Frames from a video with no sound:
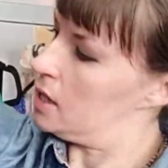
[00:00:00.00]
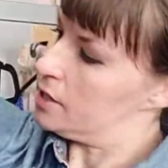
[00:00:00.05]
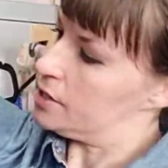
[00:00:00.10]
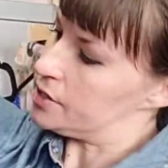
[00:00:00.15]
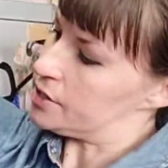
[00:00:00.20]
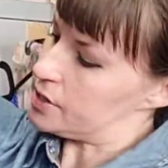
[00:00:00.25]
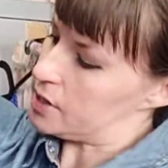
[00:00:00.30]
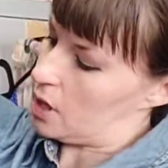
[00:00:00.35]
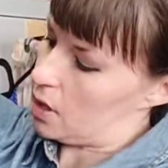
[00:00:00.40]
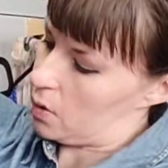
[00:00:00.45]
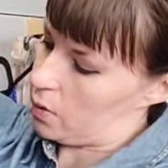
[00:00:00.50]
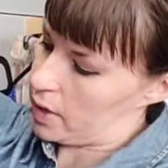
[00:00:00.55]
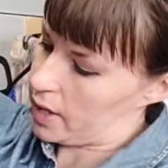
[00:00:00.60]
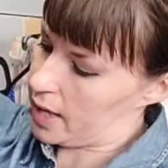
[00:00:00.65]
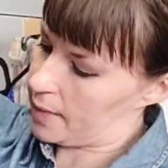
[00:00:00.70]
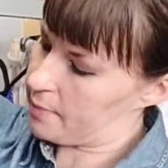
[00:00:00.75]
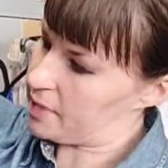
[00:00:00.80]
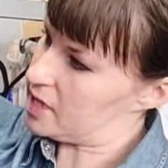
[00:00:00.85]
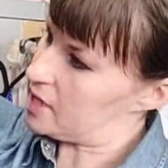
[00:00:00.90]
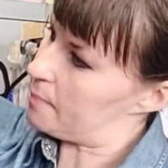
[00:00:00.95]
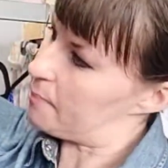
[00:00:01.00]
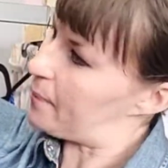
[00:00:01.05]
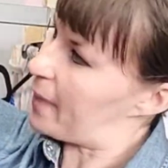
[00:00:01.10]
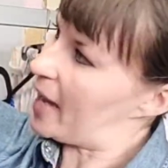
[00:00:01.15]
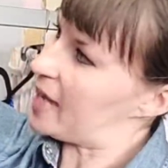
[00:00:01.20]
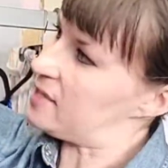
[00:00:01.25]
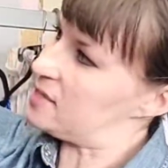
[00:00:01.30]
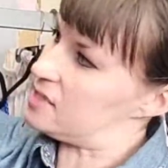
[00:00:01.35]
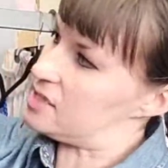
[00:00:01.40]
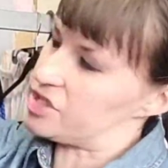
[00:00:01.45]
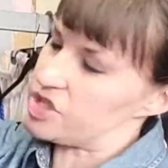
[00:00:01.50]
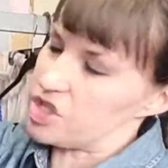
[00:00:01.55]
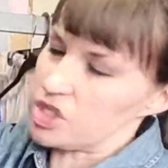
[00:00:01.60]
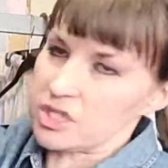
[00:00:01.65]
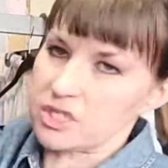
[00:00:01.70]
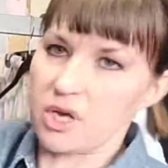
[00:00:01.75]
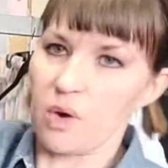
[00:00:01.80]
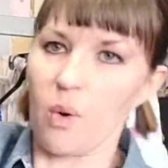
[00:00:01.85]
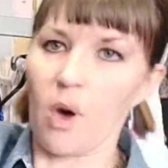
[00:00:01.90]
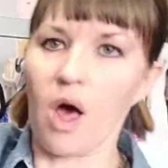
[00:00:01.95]
So, I mean, the buttons
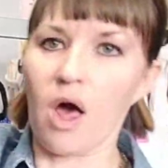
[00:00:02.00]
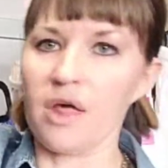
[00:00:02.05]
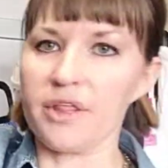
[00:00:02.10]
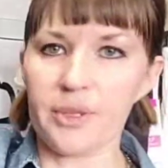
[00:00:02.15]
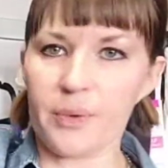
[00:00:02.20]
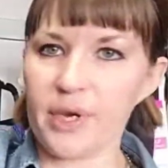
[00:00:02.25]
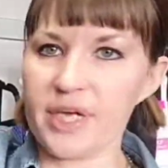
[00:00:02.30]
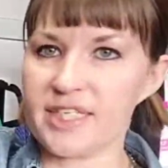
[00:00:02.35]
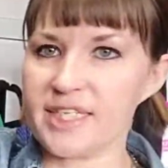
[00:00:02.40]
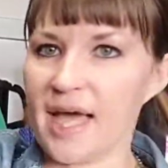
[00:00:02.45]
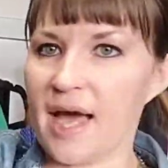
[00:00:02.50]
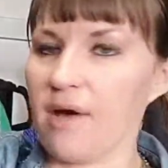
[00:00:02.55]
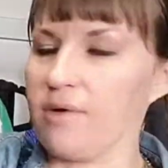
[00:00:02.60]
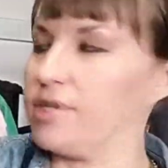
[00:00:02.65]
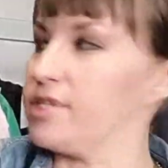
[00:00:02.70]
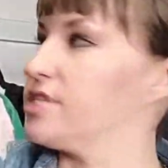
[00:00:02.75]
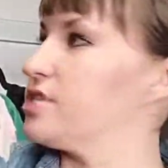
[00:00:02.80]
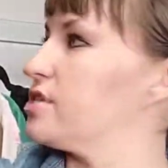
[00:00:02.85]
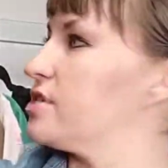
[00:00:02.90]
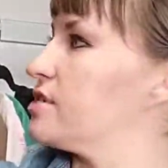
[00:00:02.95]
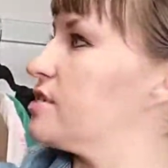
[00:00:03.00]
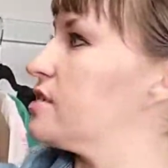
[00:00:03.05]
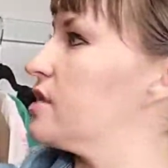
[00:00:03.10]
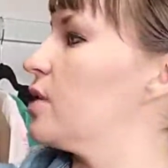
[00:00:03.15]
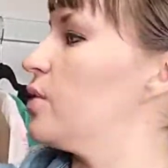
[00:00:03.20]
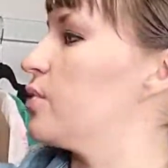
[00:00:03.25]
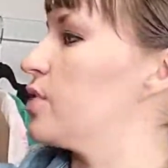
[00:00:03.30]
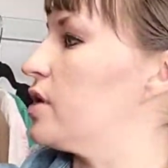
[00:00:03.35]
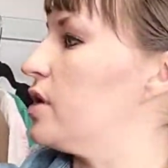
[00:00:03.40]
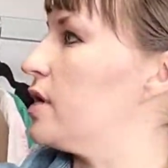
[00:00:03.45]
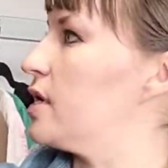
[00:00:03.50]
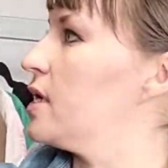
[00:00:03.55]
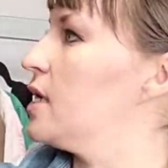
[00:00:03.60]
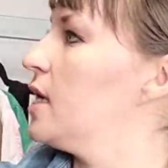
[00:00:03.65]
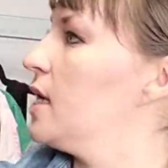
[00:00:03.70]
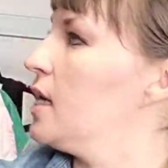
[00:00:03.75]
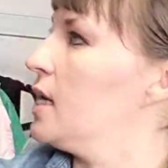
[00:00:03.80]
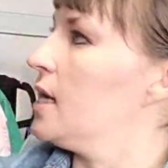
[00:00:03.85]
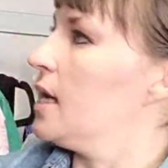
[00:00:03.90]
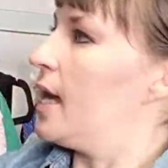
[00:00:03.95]
just go all the way down. It's just so good.
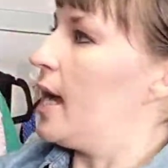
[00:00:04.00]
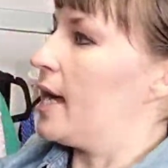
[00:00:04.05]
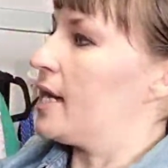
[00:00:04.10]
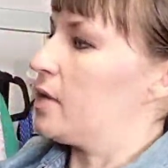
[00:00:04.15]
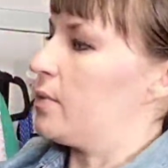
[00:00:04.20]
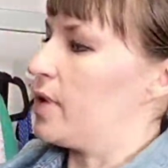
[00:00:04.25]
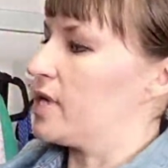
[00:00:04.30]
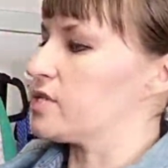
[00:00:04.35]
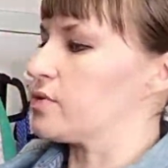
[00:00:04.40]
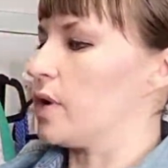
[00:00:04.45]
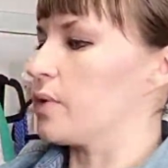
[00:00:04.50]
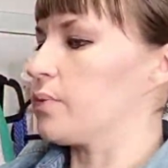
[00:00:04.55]
Anyway, so I